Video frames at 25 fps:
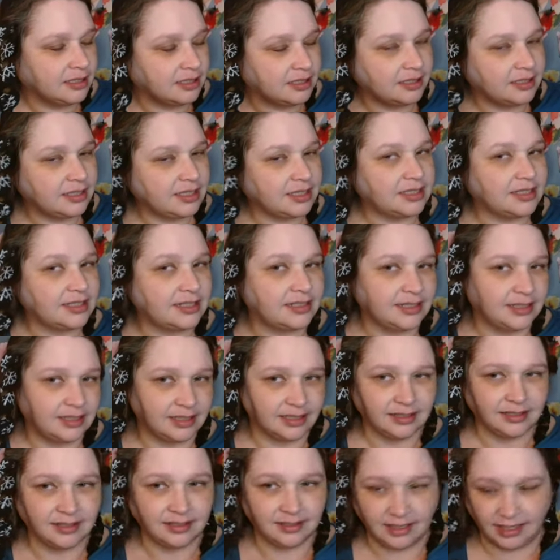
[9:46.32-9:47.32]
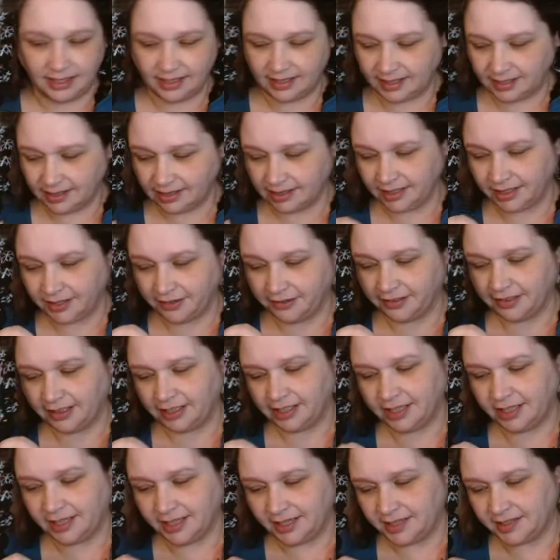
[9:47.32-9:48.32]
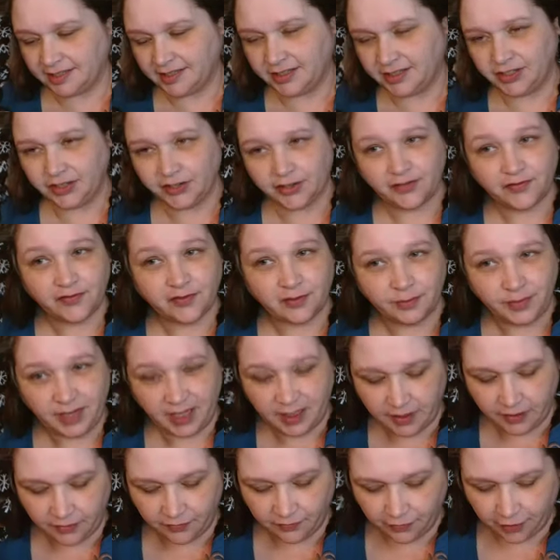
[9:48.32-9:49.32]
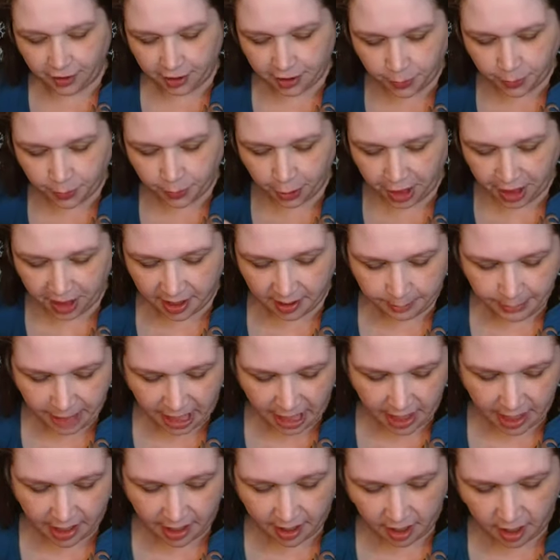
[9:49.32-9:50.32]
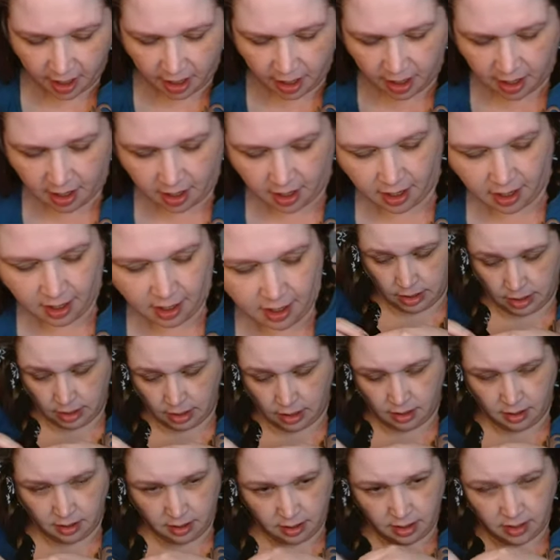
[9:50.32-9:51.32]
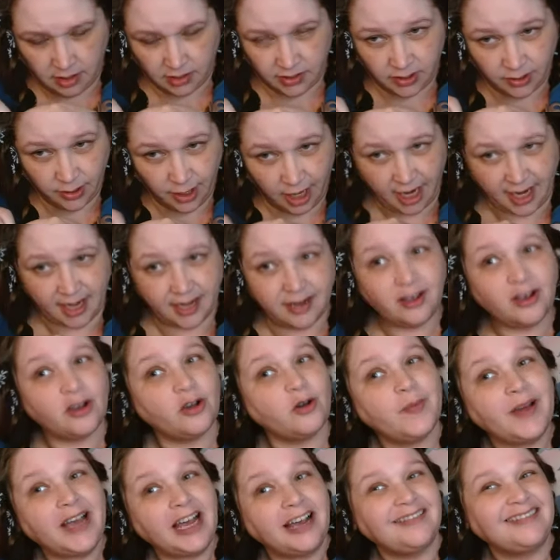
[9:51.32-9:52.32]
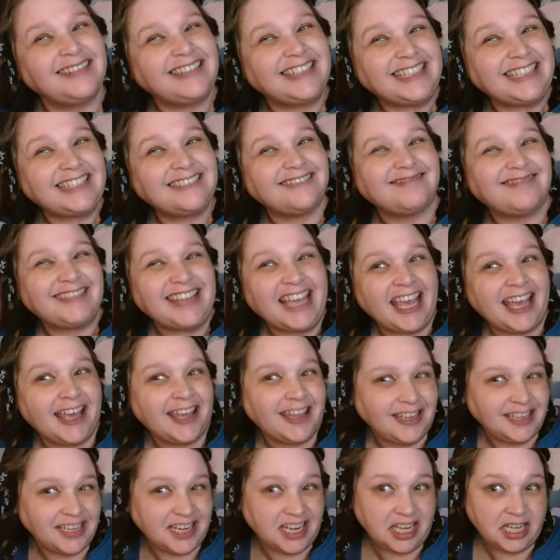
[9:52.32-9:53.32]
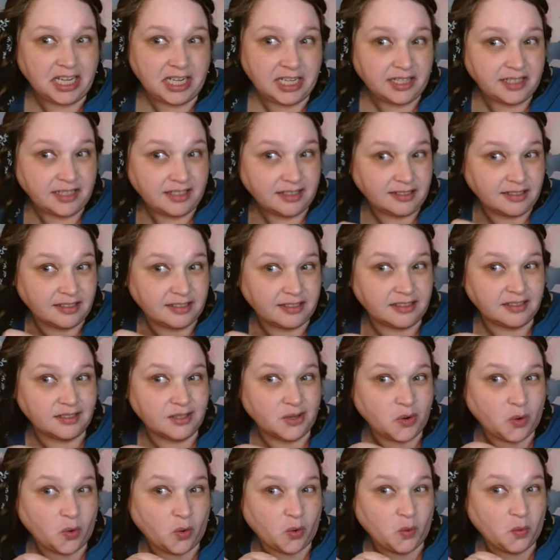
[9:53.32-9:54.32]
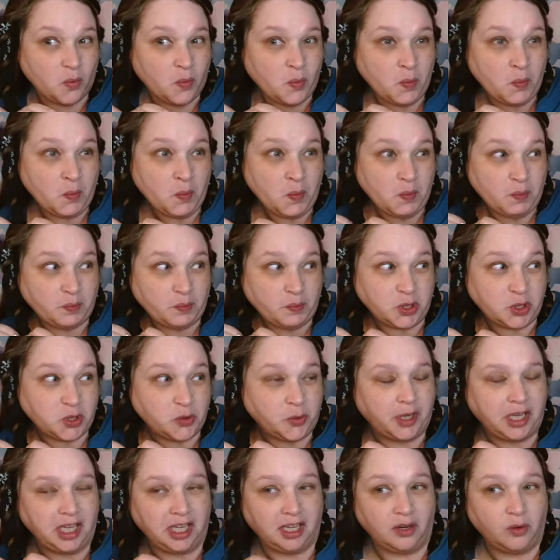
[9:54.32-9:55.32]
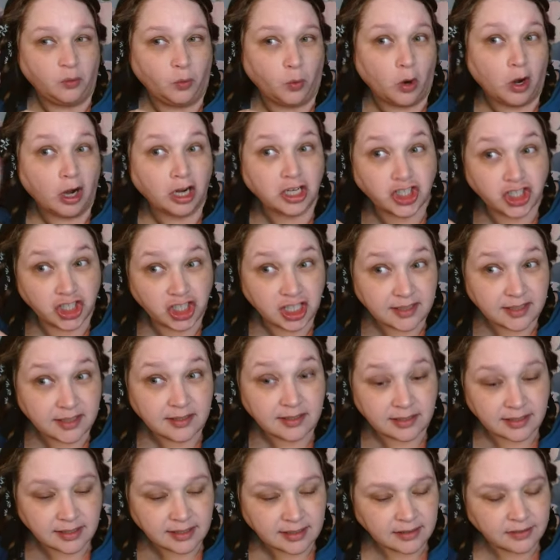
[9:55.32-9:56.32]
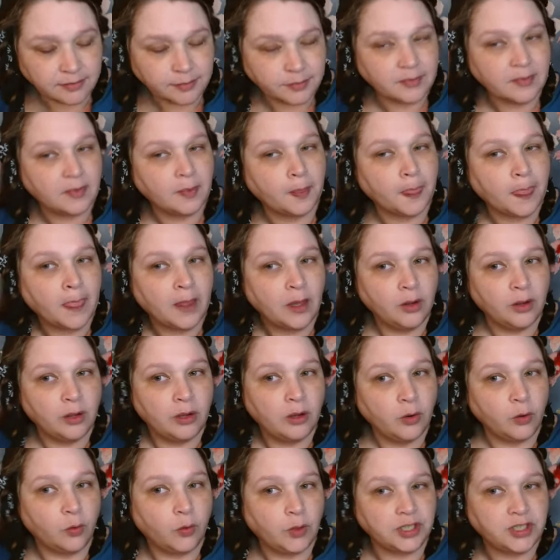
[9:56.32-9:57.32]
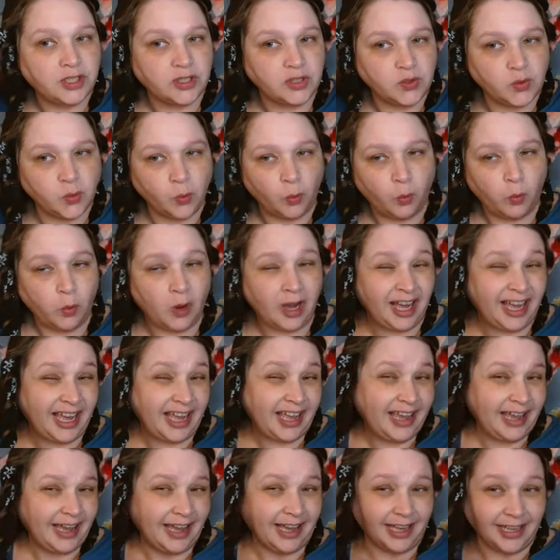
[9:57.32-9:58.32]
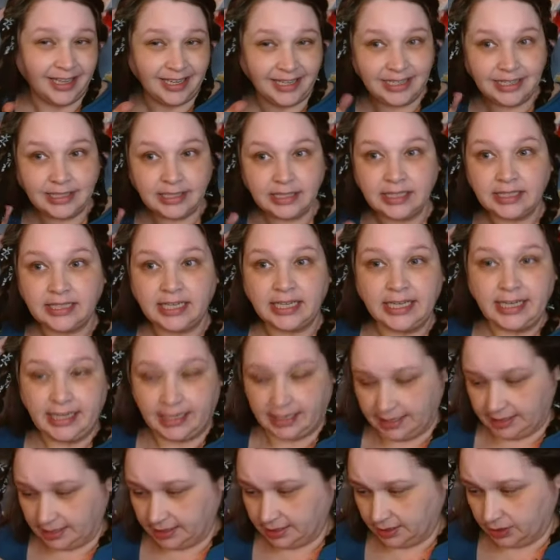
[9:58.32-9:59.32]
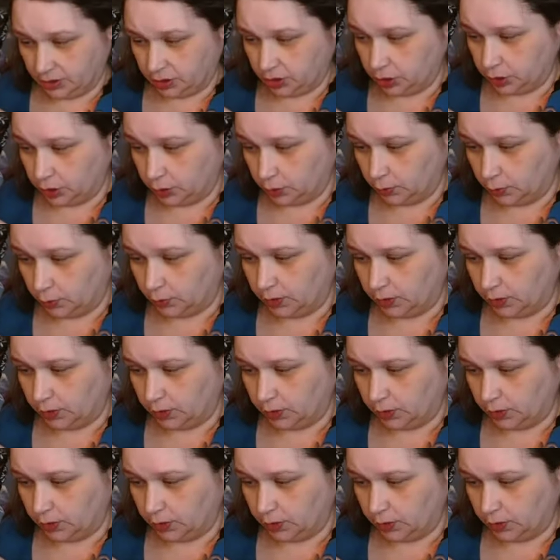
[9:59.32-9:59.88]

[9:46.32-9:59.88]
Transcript: It's literally easier for me than French braiding my hair. So I go about 10 days between washes, which is why I like to